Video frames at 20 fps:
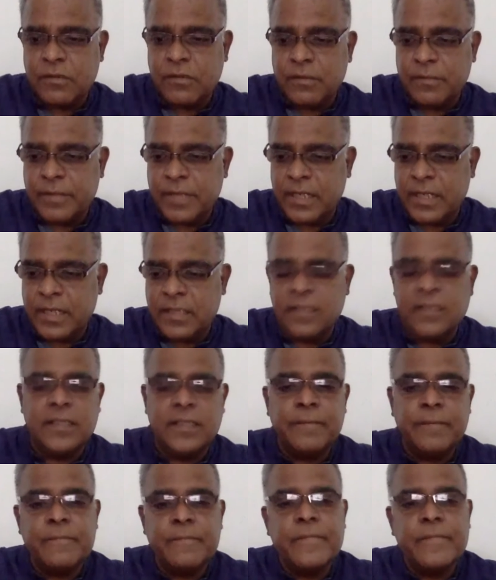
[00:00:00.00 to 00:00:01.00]
me another
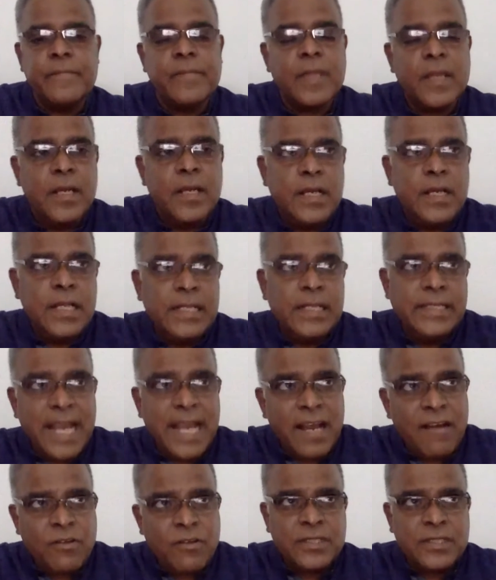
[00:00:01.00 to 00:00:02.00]
thing.
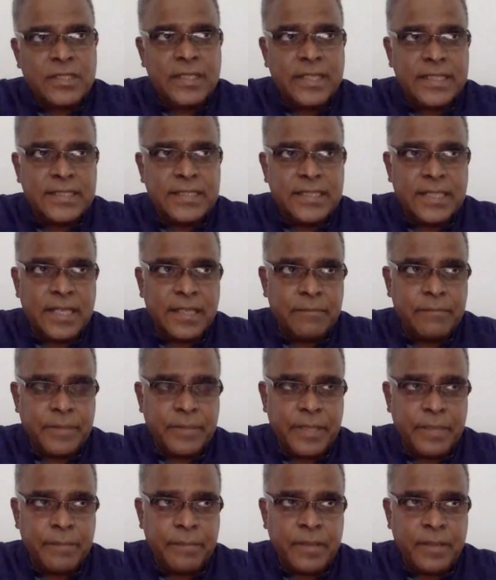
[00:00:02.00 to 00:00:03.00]
There was an exam
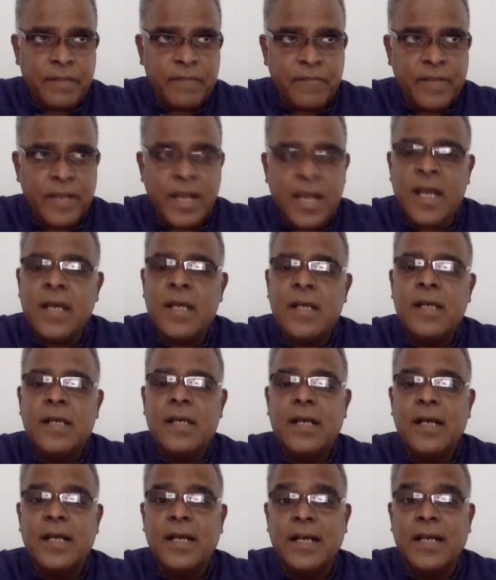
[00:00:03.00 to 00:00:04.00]
paper where
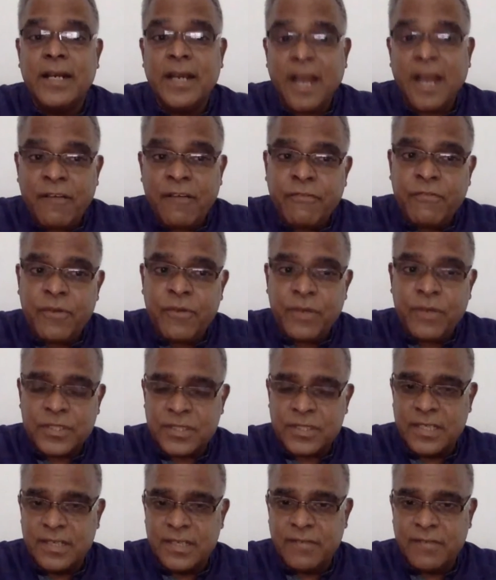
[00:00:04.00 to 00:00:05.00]
a graph was
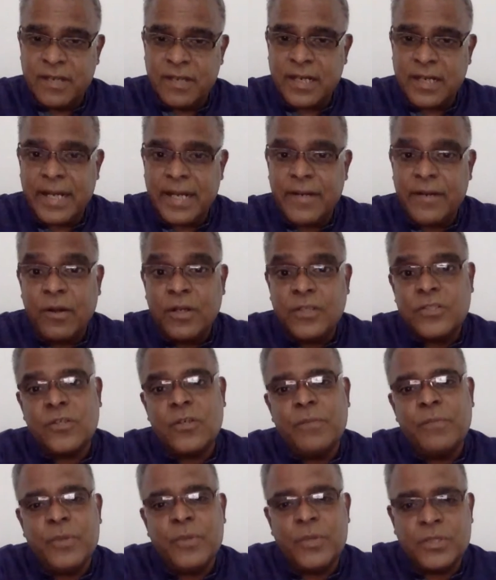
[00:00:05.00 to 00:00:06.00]
given and also
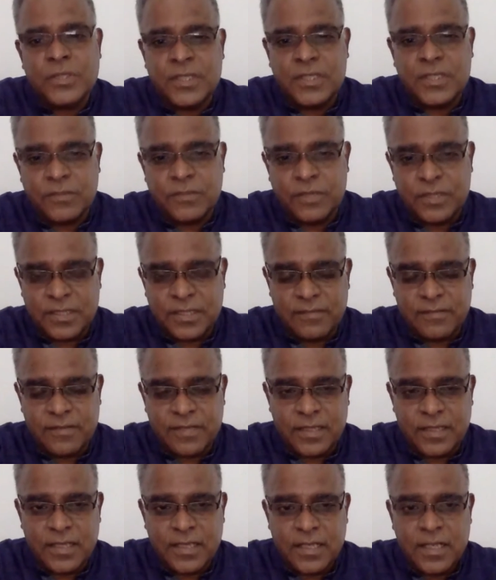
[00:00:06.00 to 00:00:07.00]
a process was given.
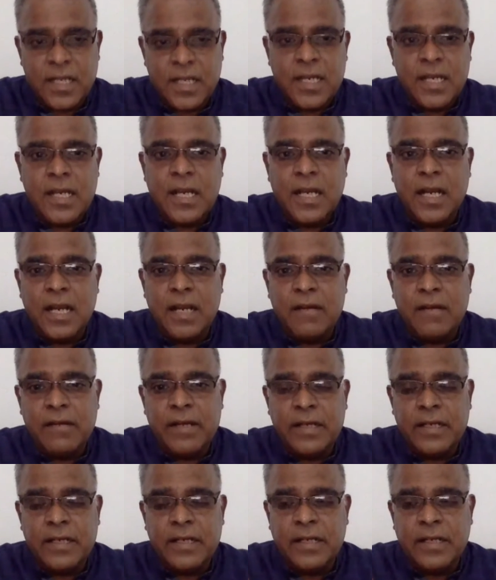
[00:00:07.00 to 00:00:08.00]

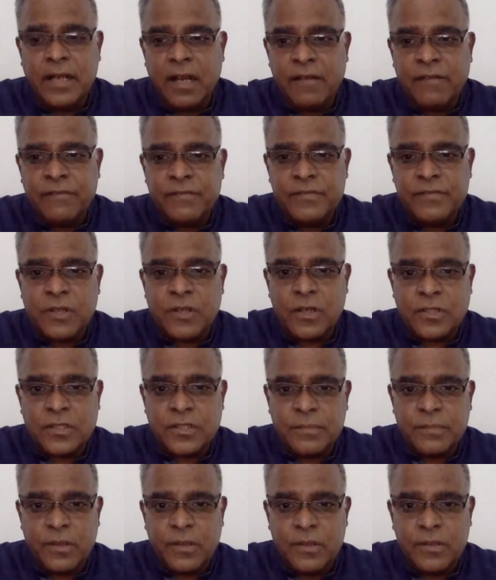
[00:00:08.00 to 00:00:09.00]
A graph talks
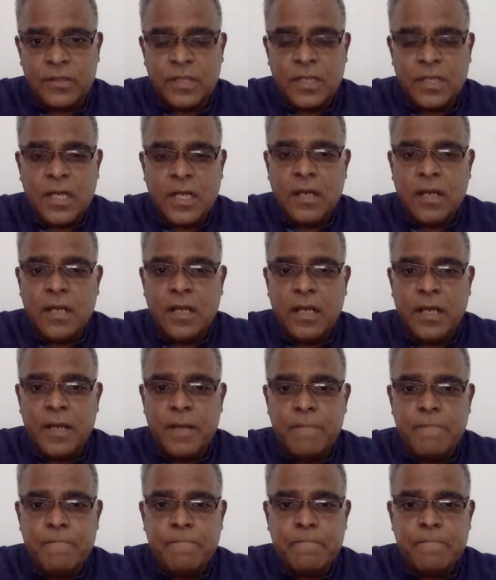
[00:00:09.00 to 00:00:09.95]
about, um,